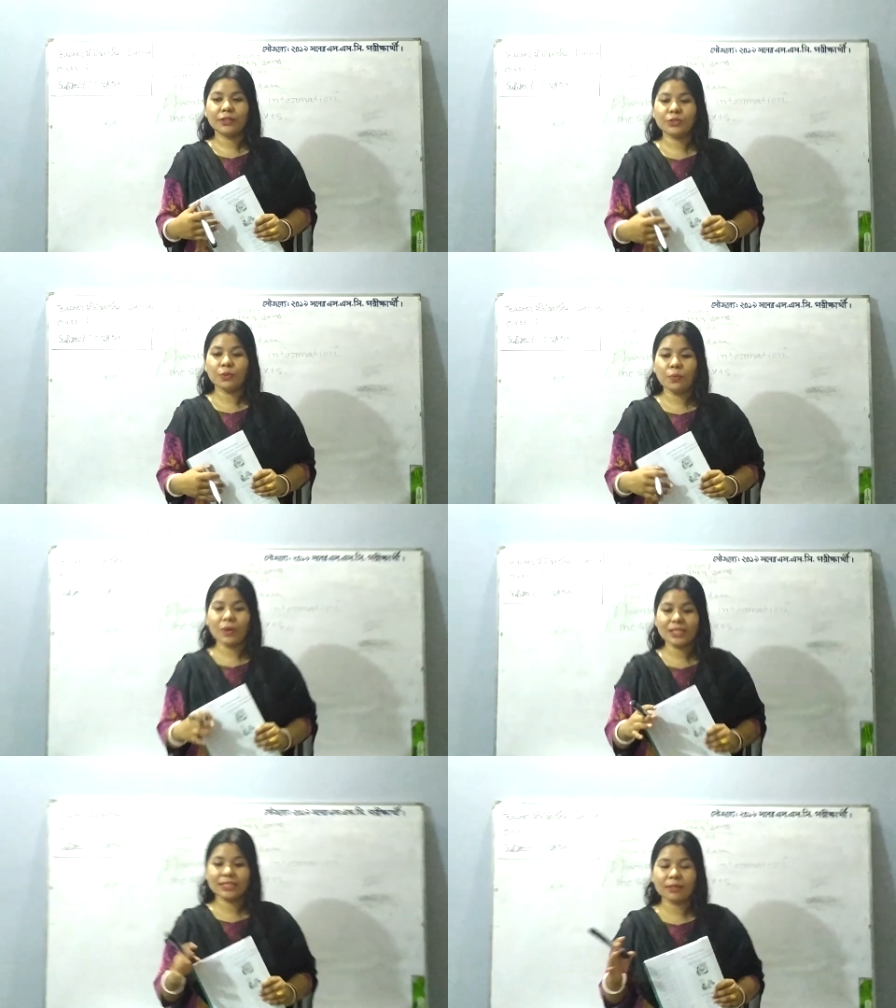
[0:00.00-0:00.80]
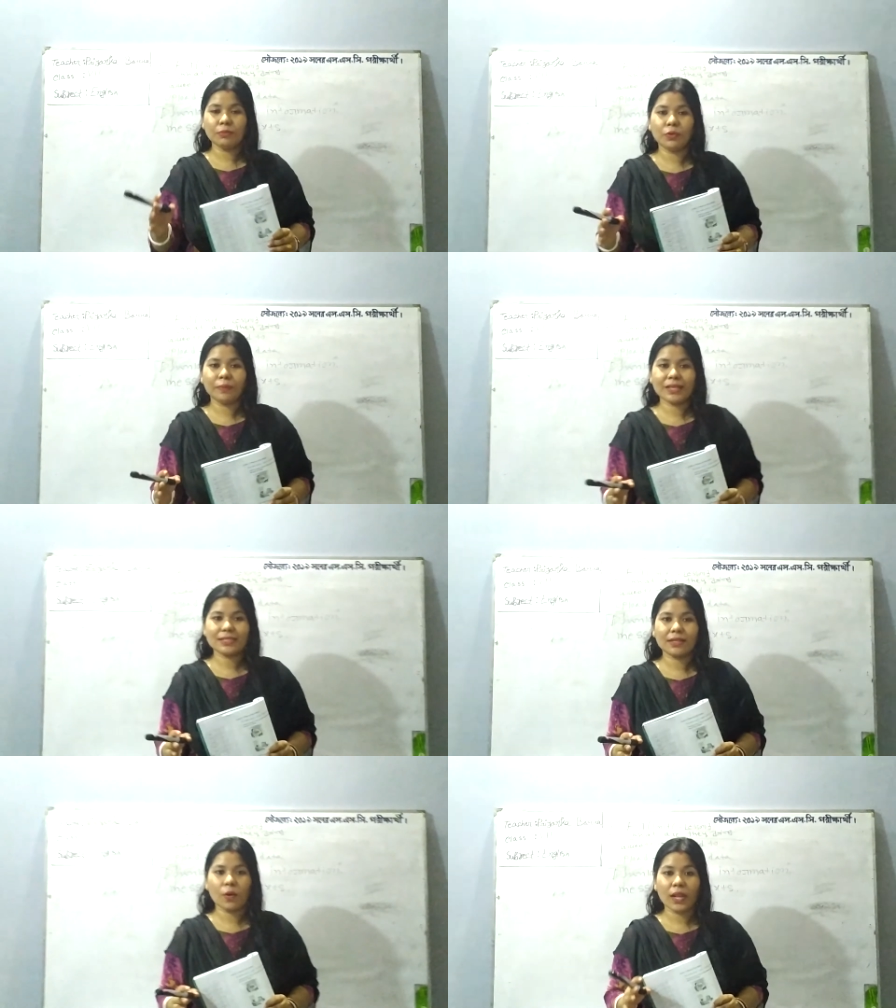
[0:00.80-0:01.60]
to watch the
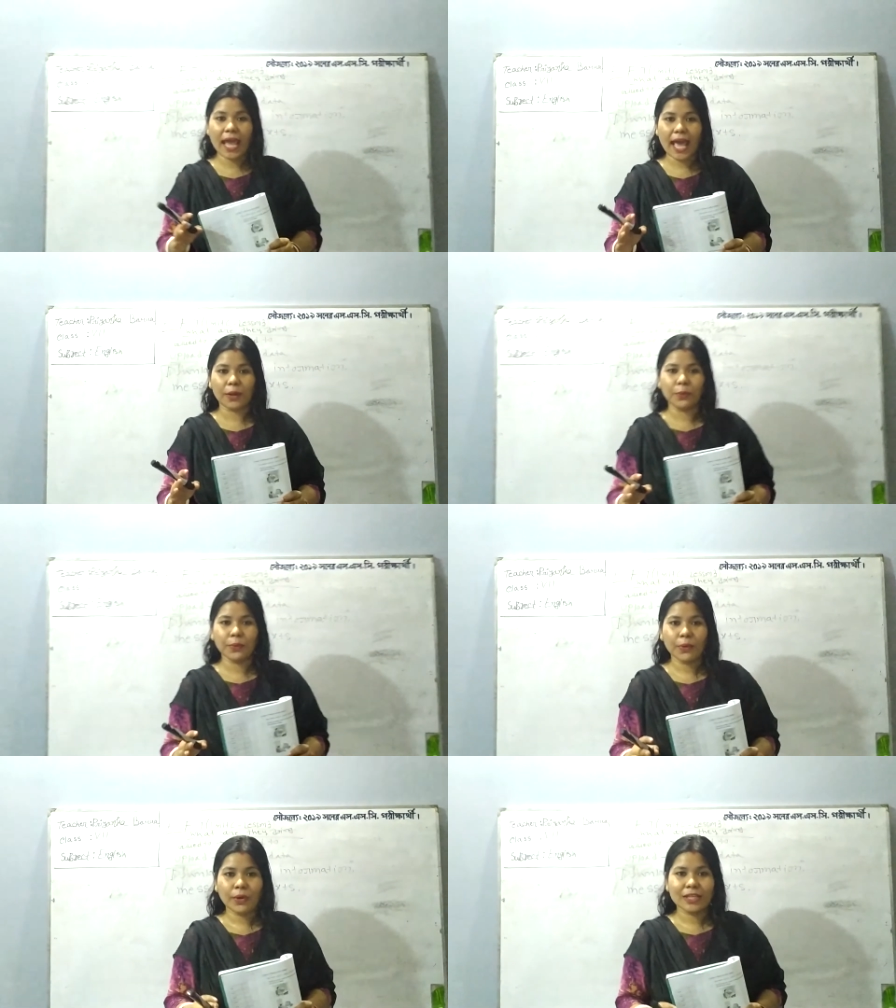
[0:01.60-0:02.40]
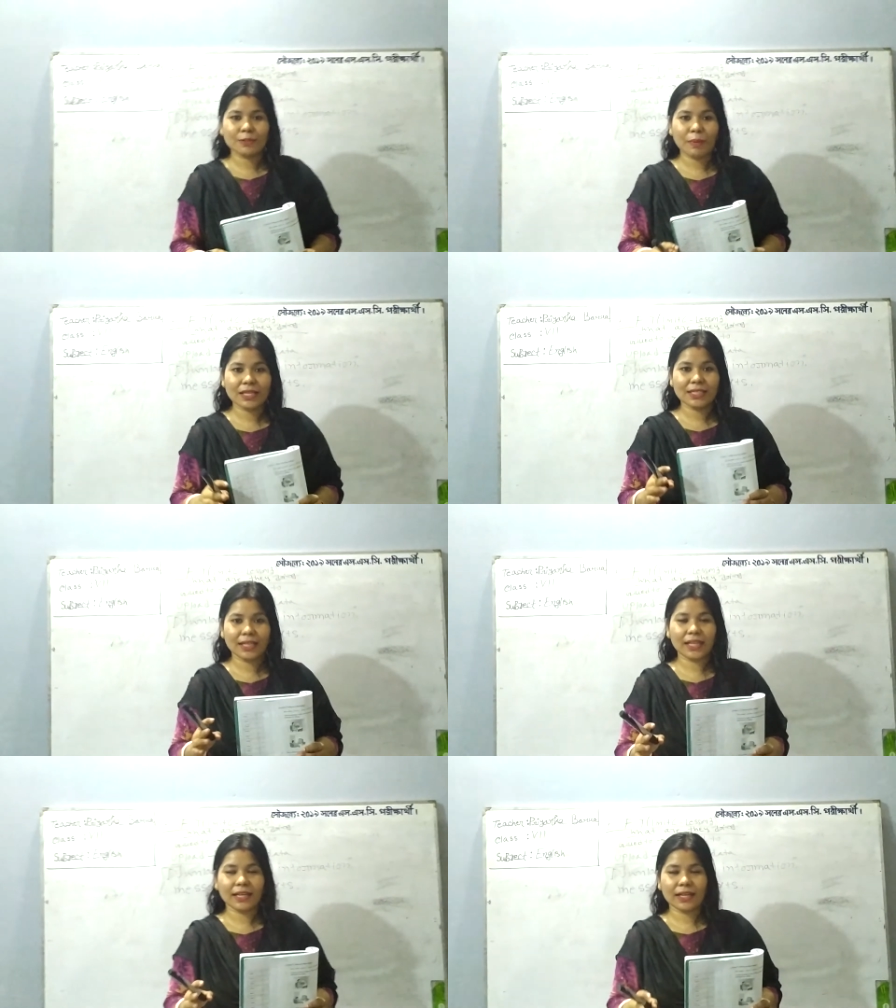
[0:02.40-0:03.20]
movies all alone,
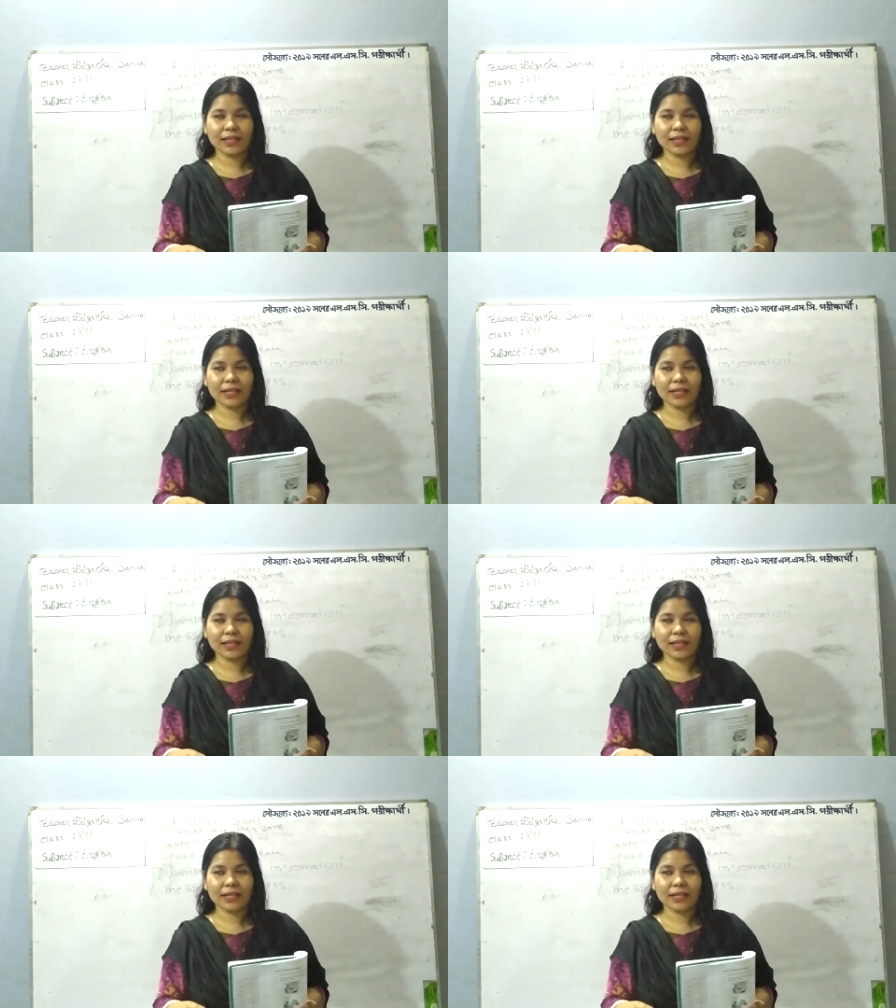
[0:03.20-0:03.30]
especially